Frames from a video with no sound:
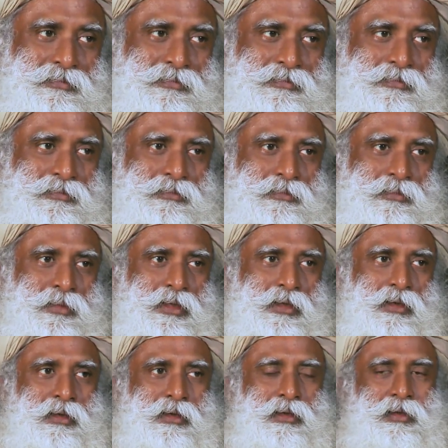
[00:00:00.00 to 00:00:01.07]

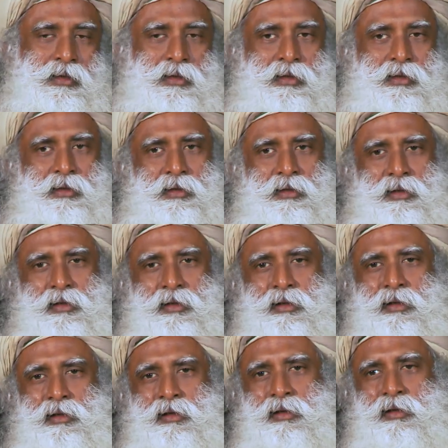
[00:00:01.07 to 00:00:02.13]

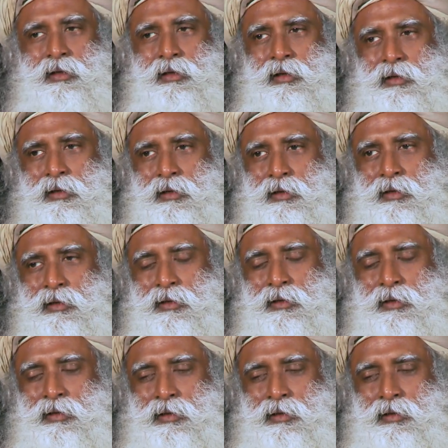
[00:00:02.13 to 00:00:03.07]
(no one is talking)